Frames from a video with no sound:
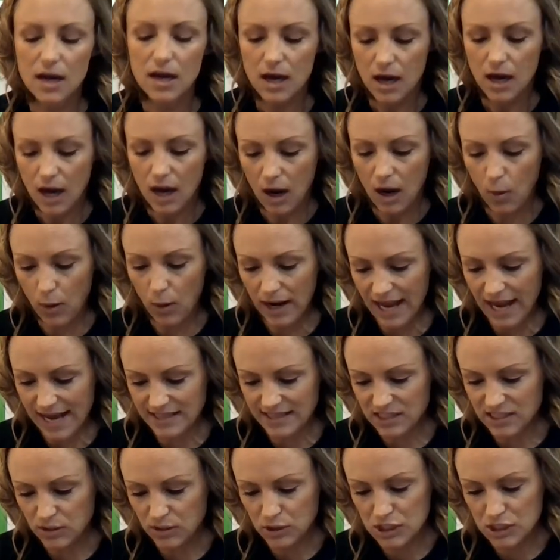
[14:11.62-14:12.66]
I want to ask
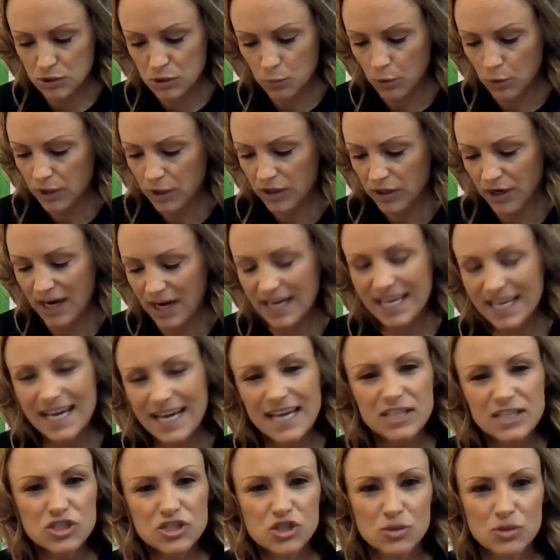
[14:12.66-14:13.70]
you, were there any
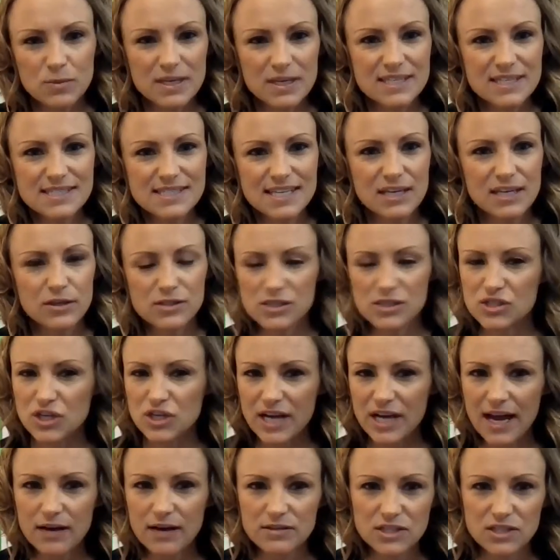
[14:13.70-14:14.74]
instruments that you stood
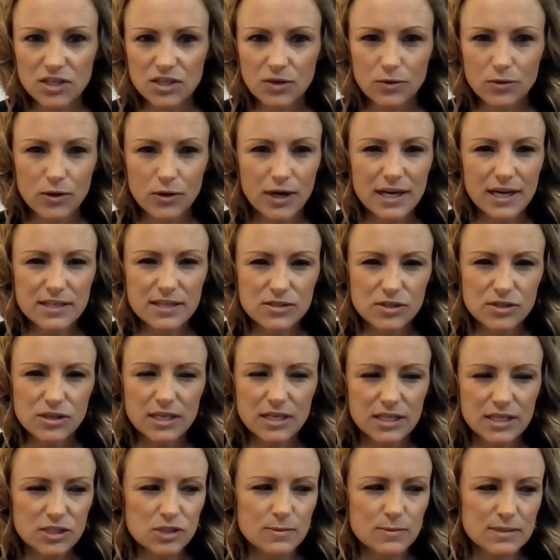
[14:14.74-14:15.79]
out to you? Are there any certain
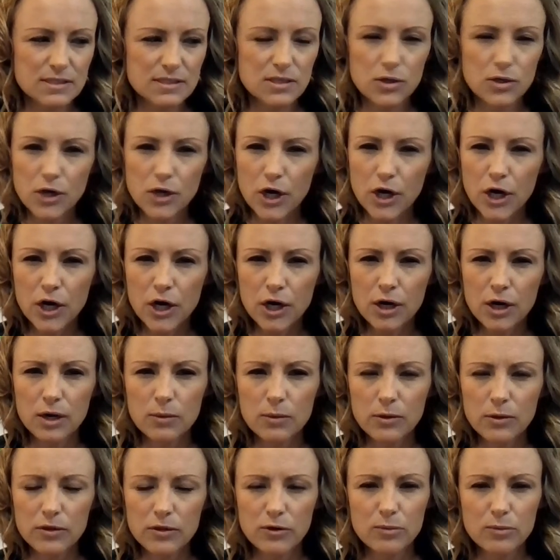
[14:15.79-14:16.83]
instruments that you heard,
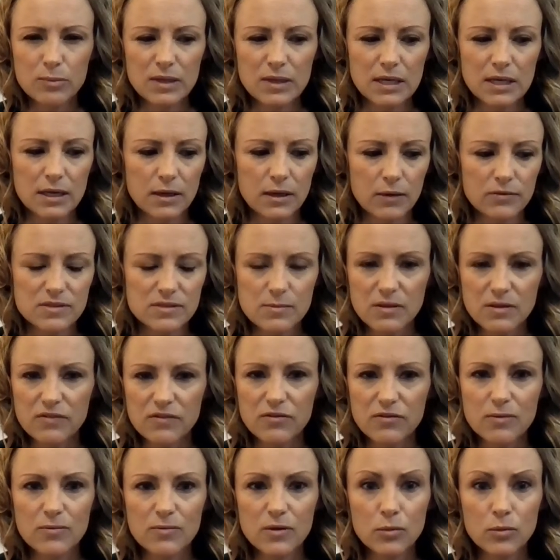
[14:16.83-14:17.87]
whether it be something
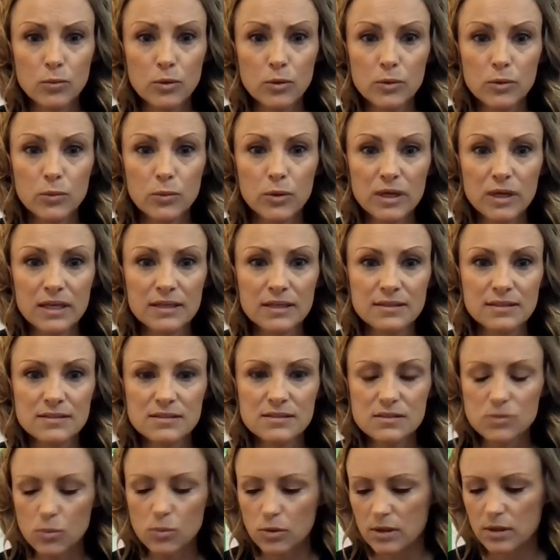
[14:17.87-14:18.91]
from the woodwinds
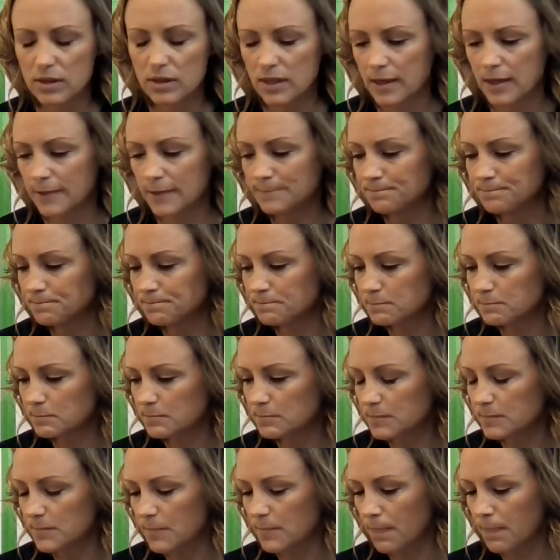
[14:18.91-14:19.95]
or
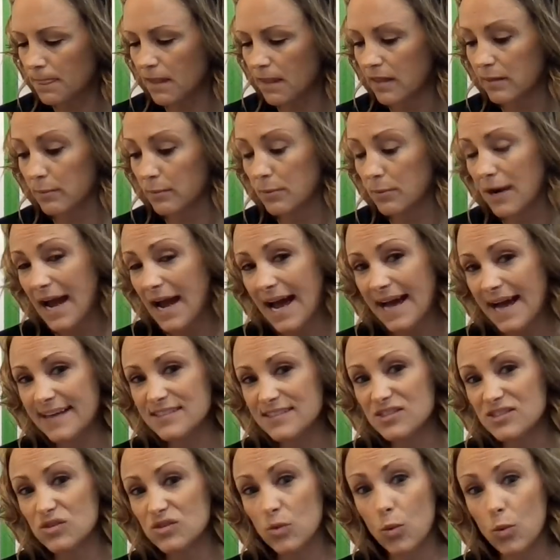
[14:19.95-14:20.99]
the
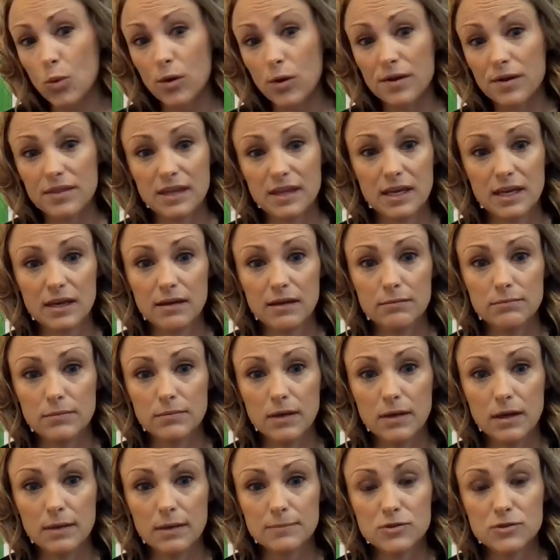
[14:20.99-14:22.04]
brass or the
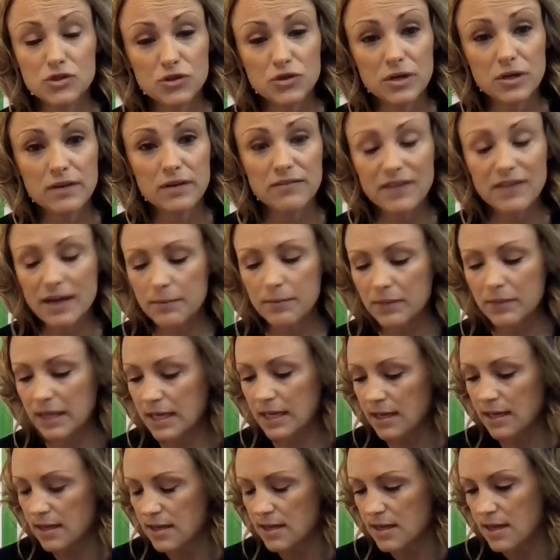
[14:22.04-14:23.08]
string
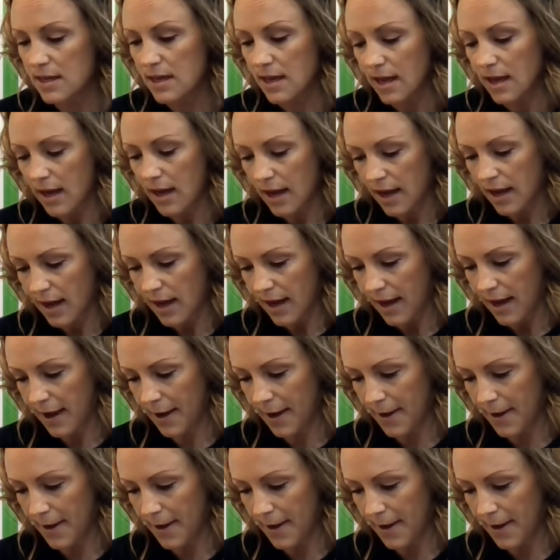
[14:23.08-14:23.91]
family? What